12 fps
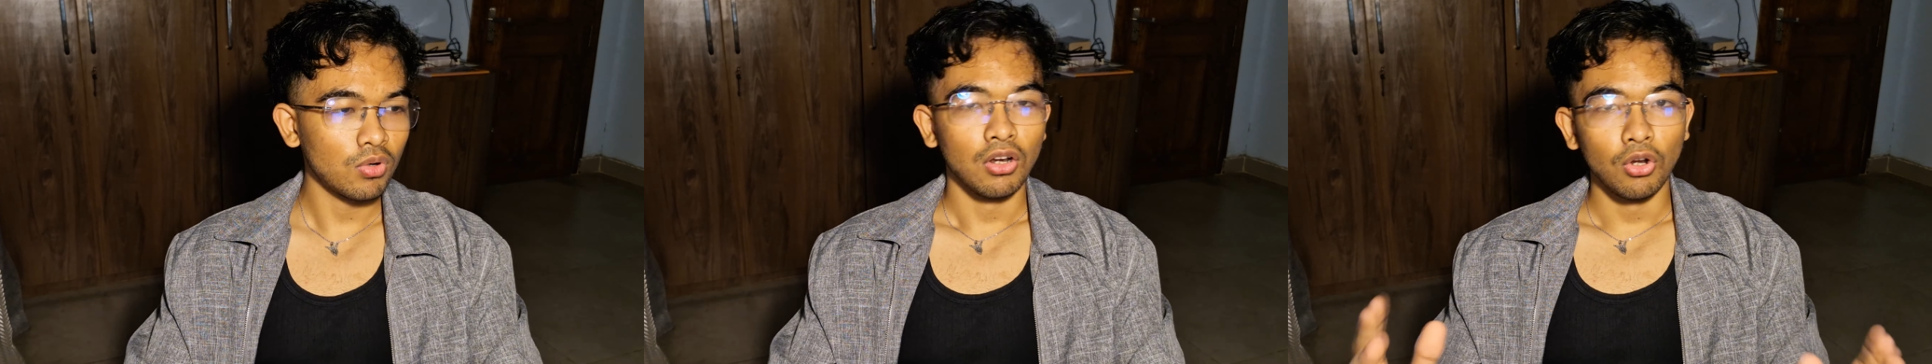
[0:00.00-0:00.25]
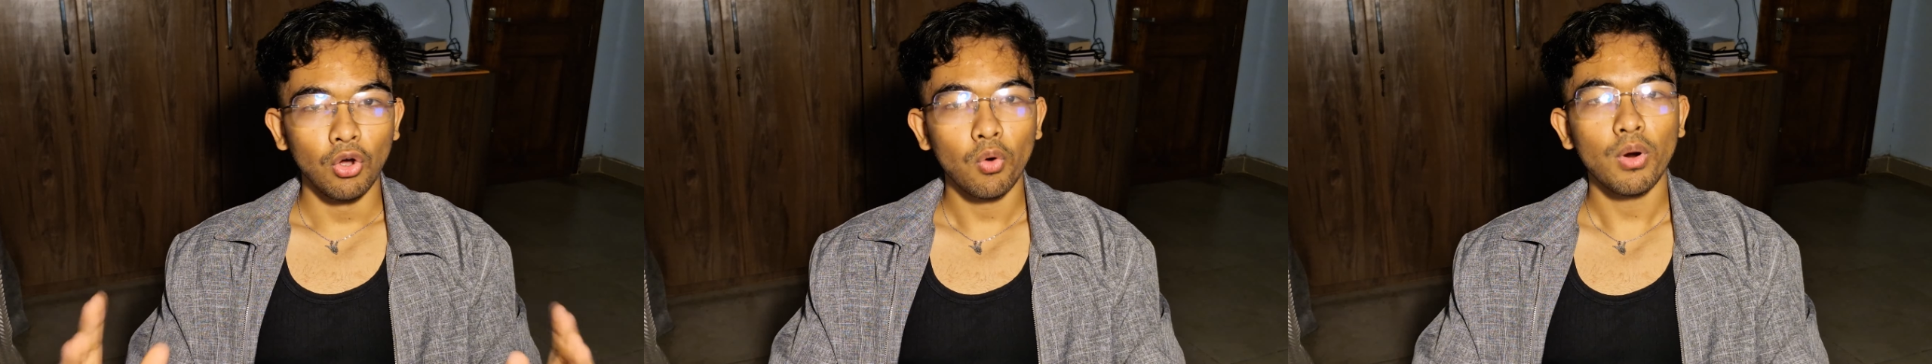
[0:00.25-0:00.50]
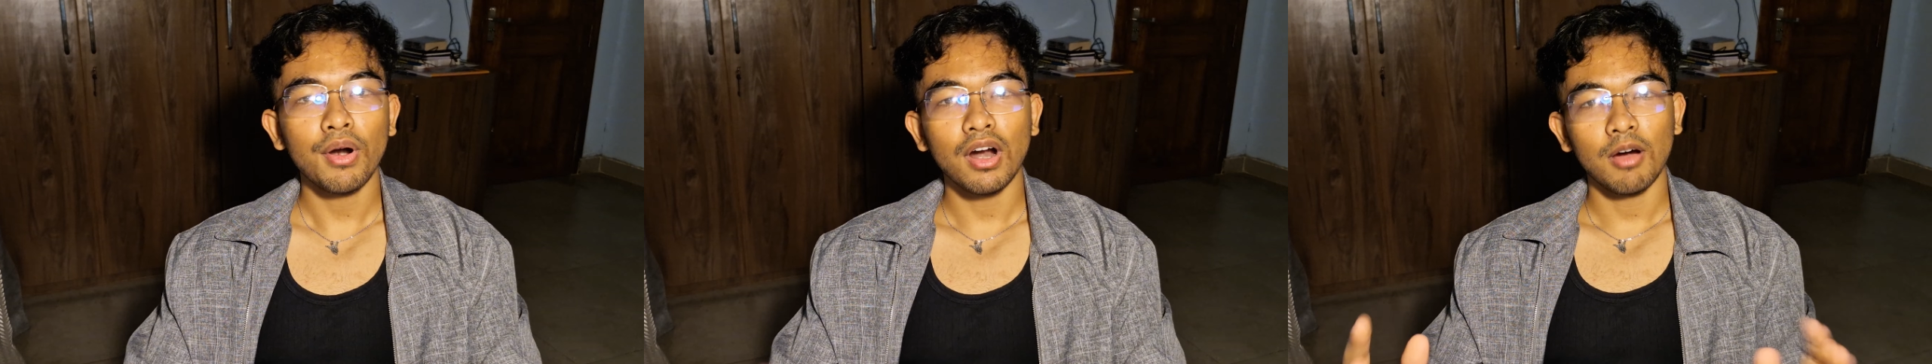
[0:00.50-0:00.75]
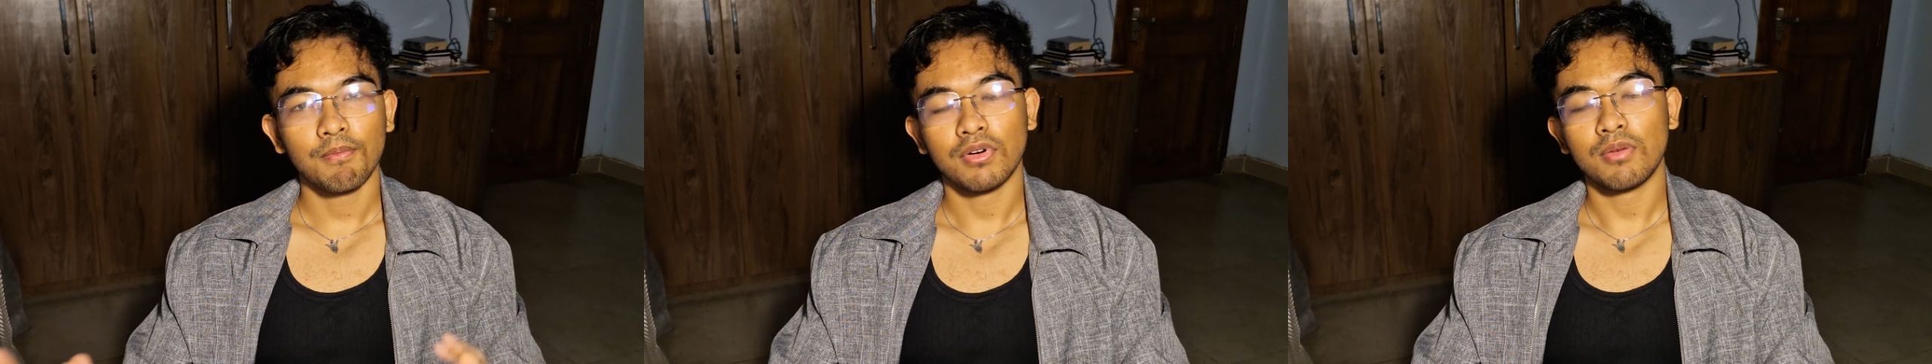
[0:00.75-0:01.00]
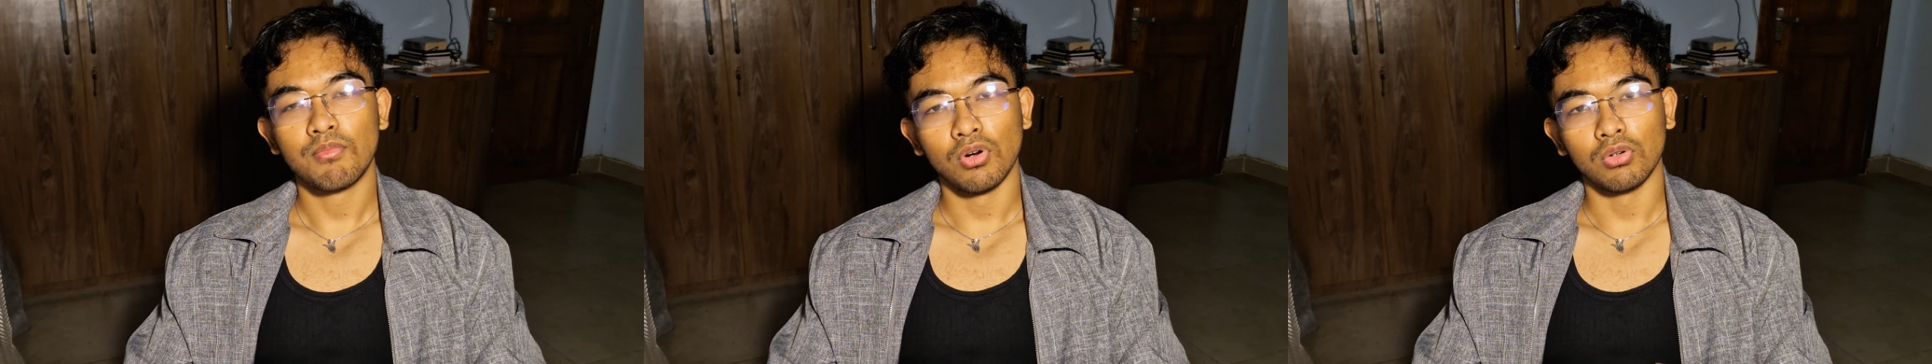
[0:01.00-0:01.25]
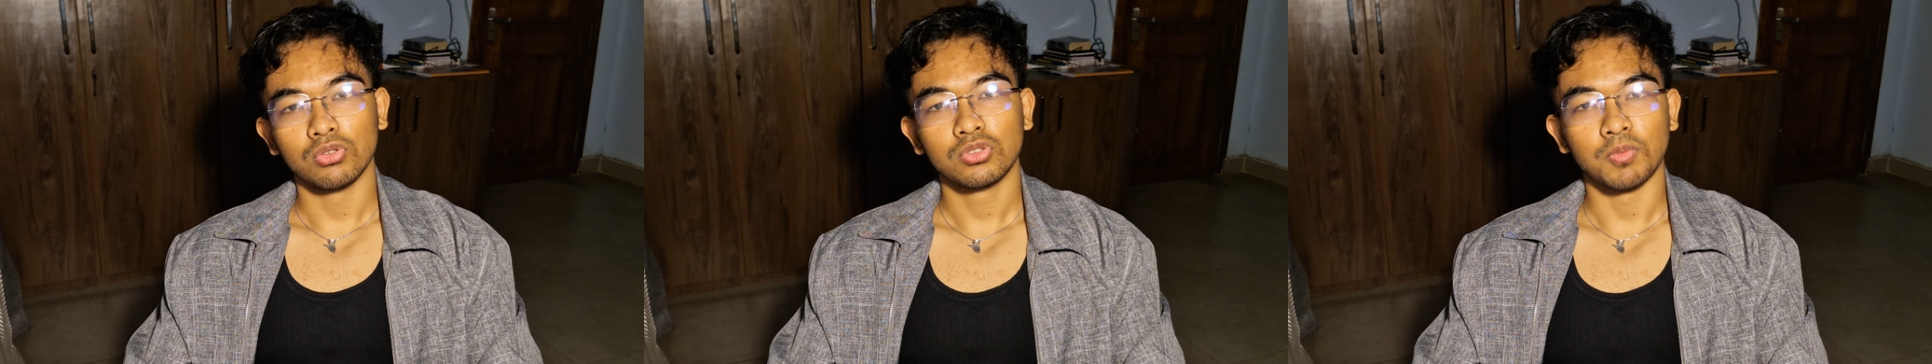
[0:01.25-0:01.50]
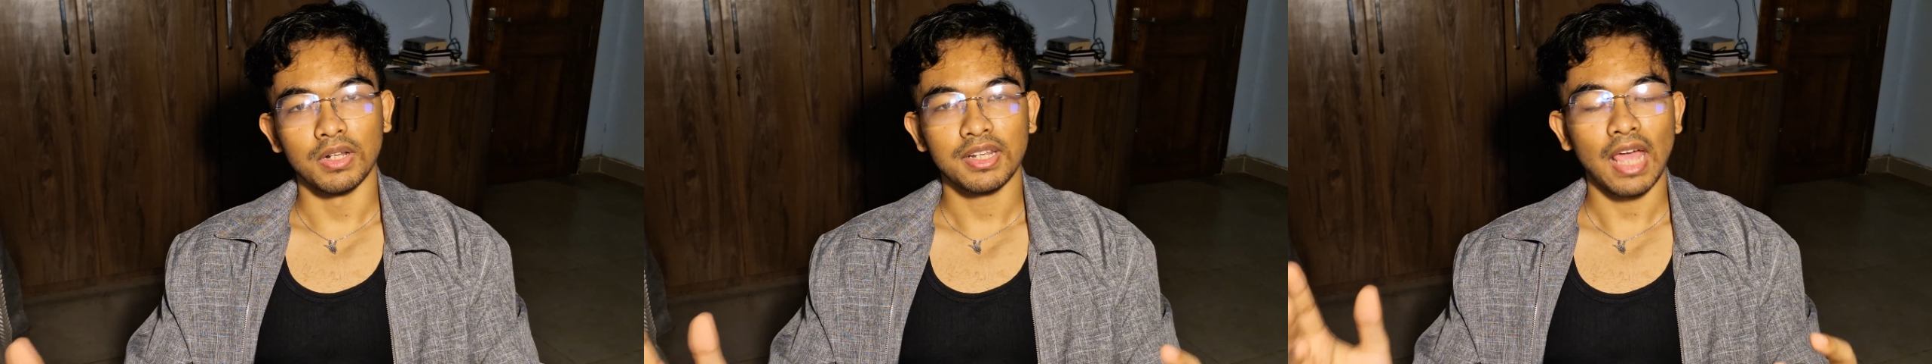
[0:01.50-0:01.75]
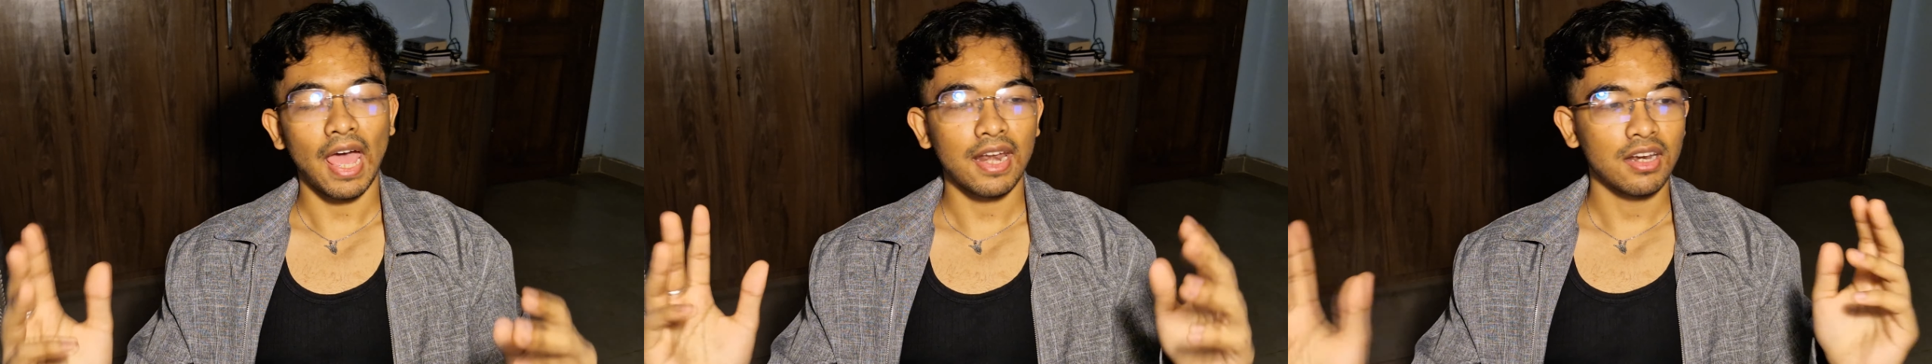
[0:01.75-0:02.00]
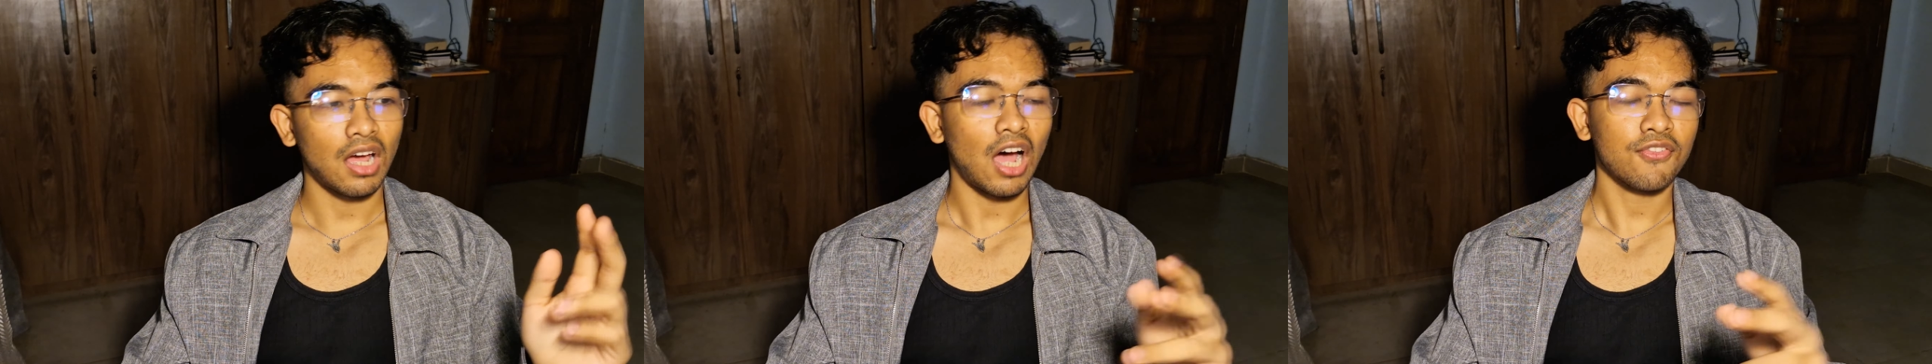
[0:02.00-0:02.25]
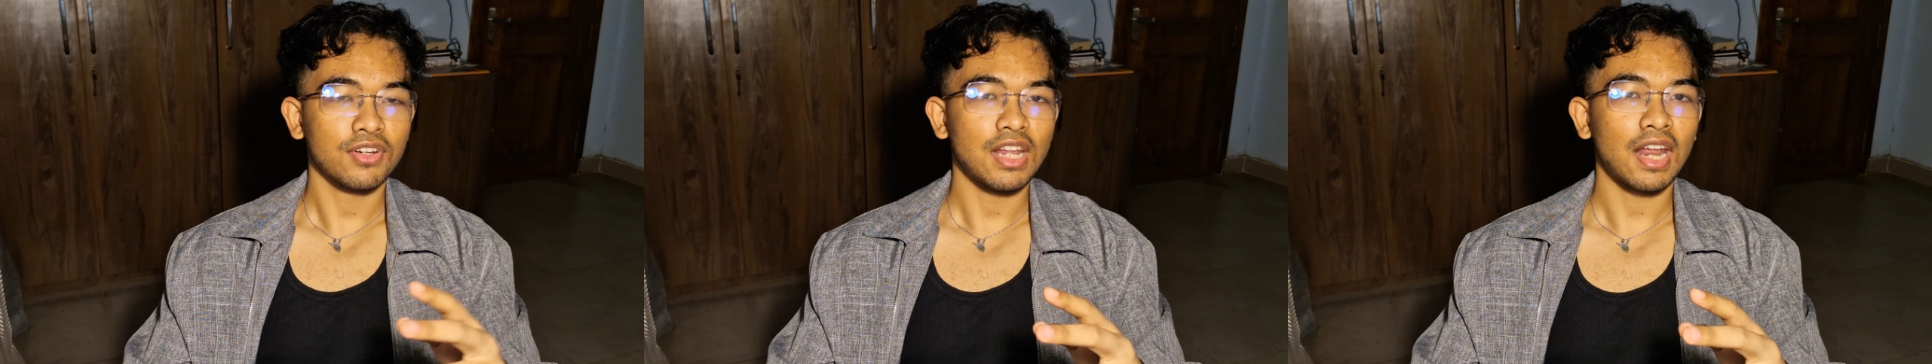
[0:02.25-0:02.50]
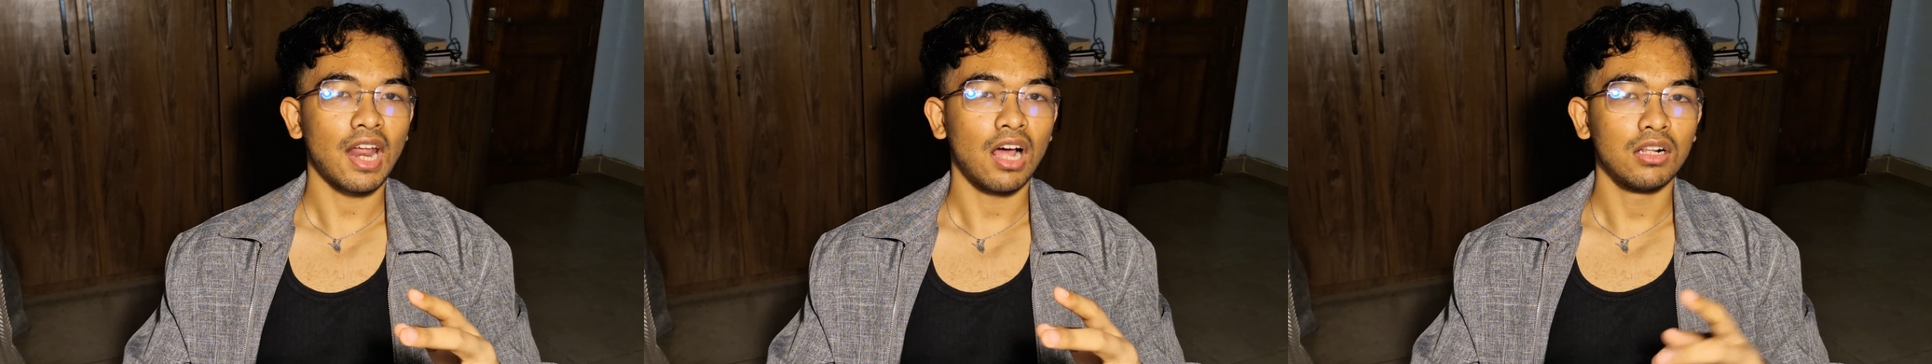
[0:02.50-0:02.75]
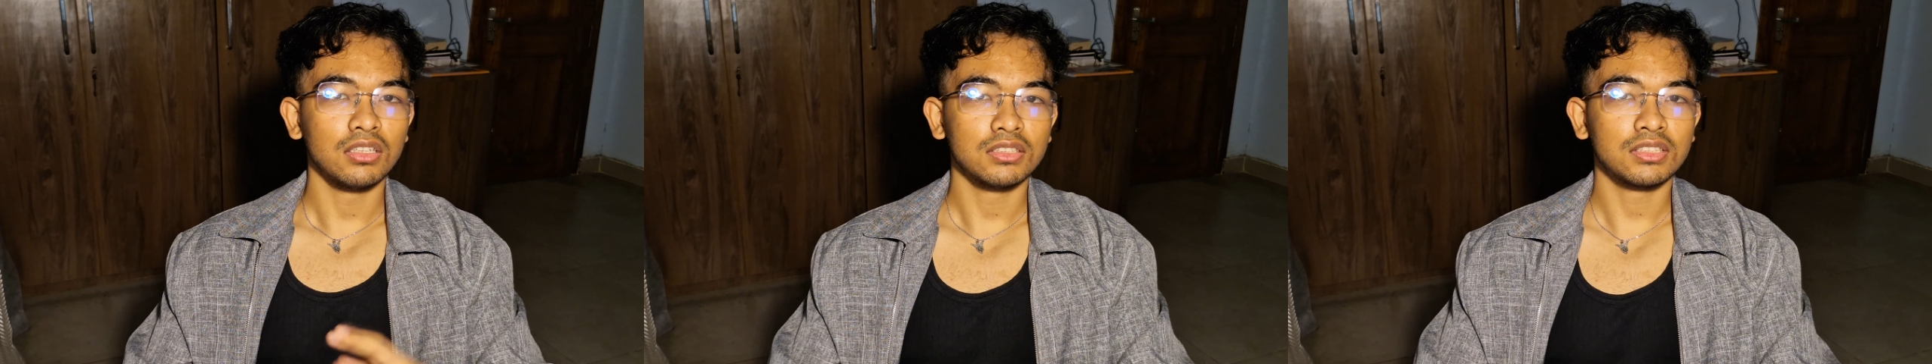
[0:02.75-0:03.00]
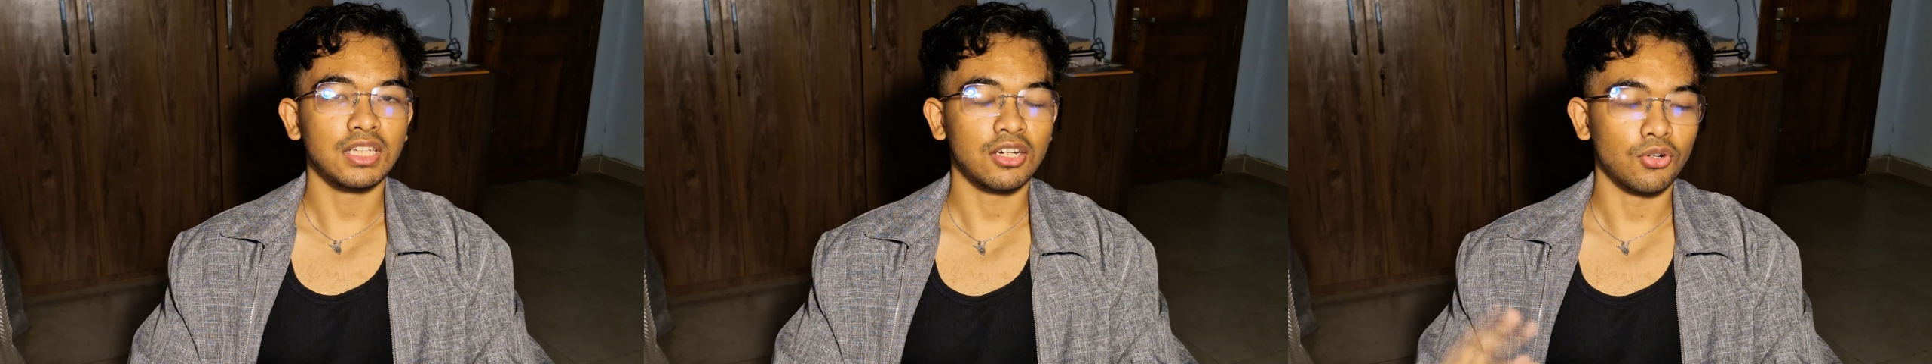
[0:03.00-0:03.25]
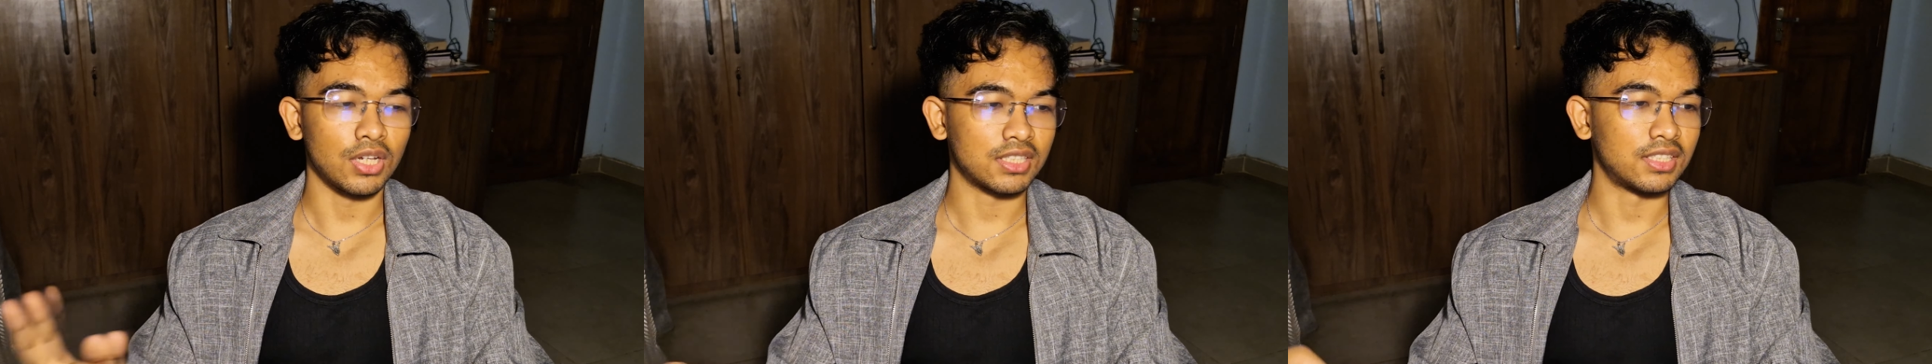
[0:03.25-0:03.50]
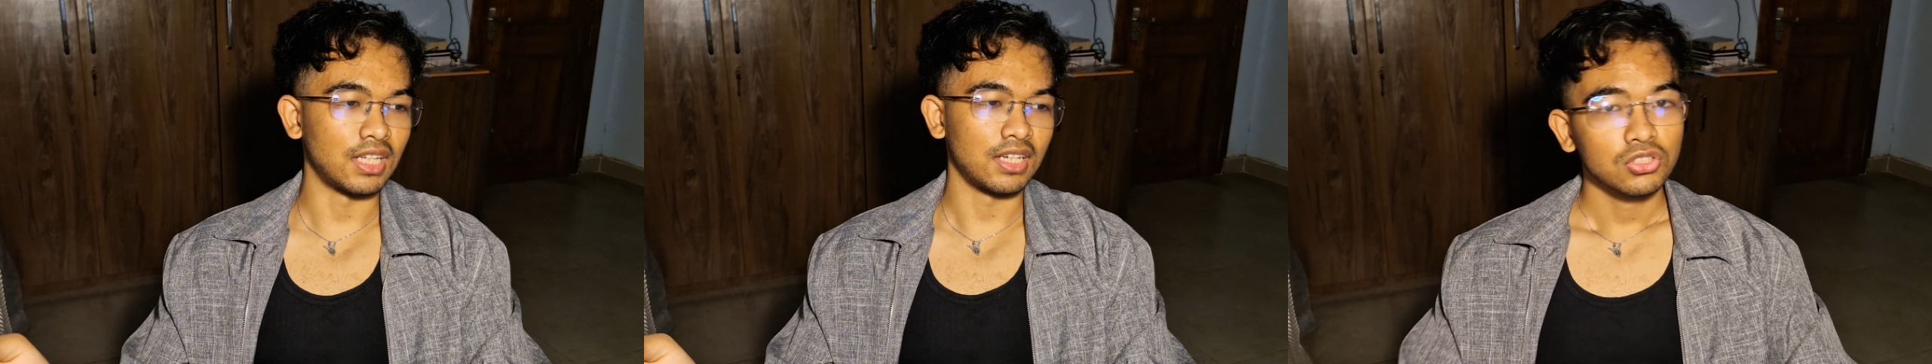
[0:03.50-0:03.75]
lower upper bro split, and after that I'll take a rest day.